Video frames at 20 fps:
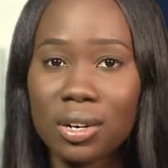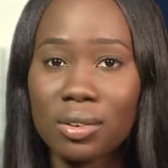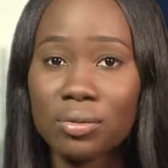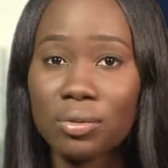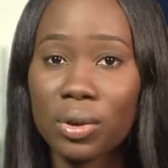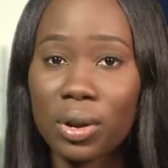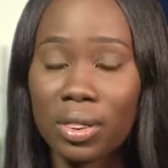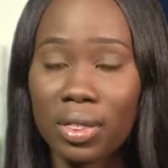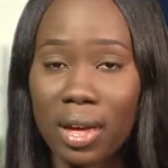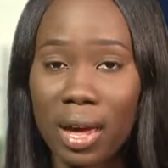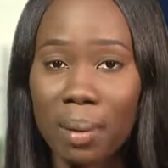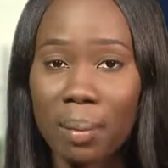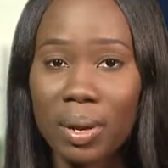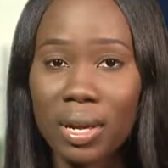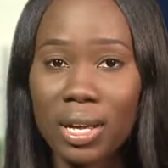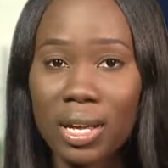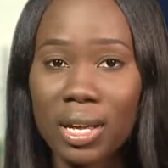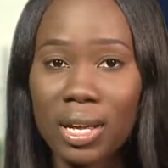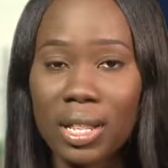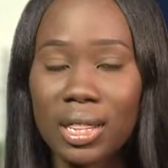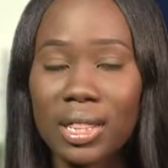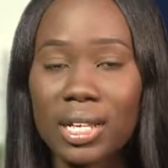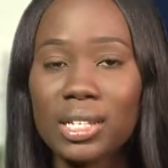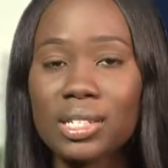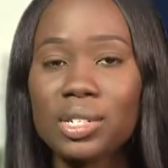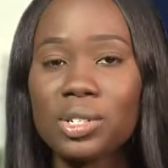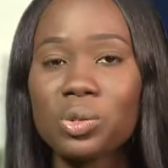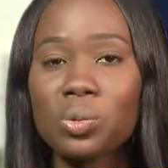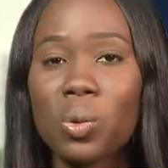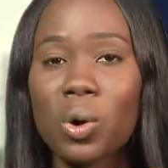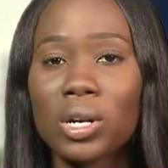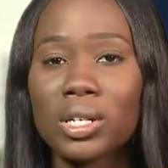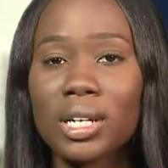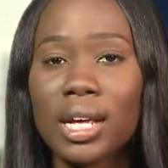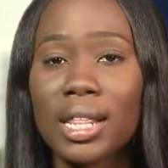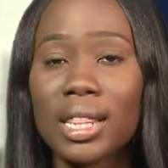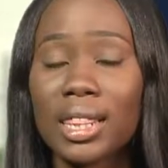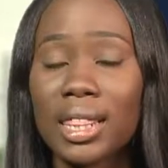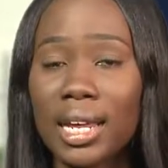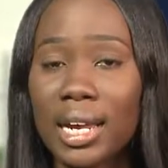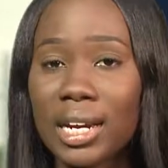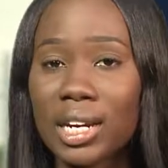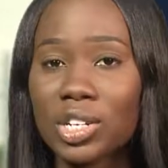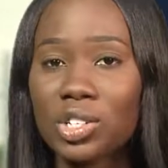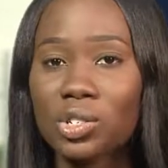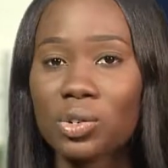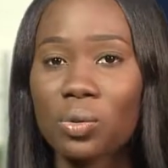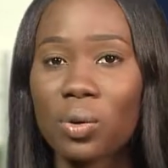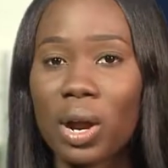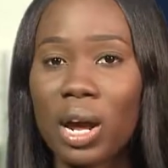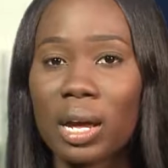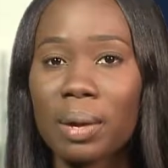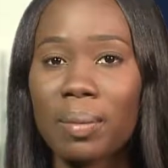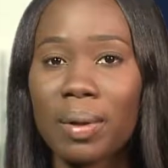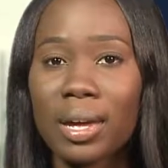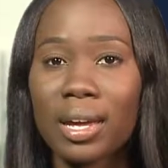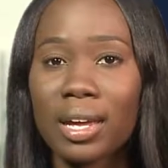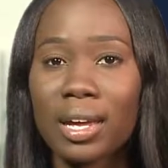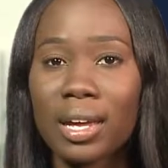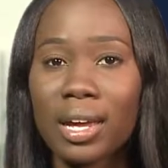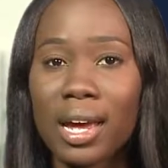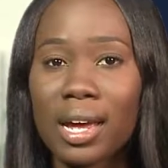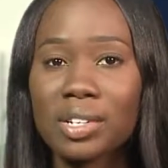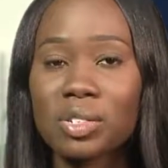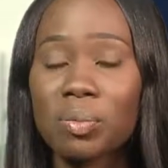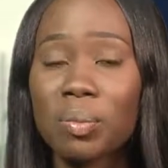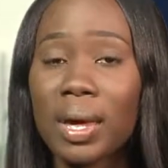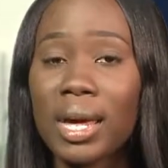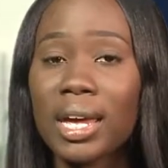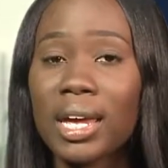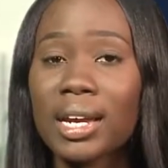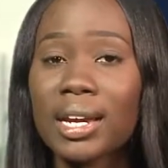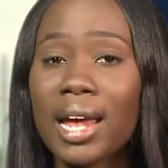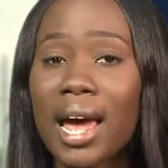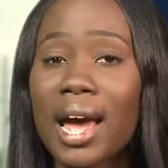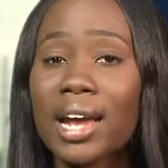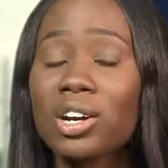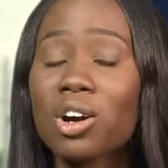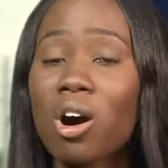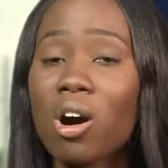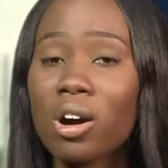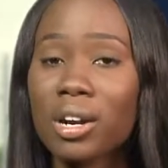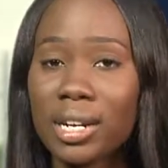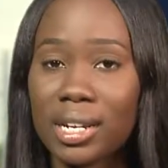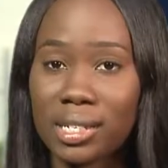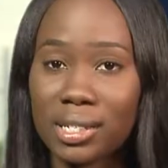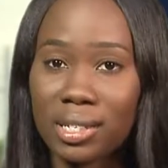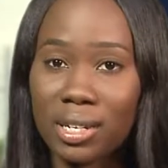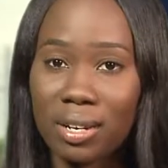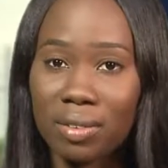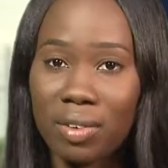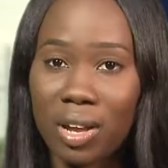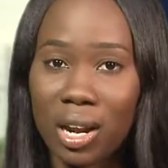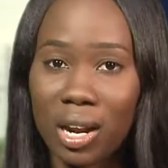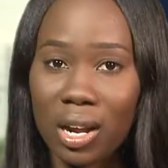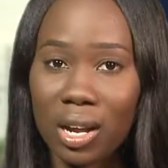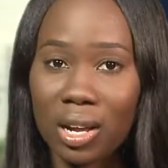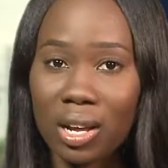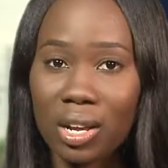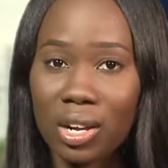For them, this is what they describe as making an honest living.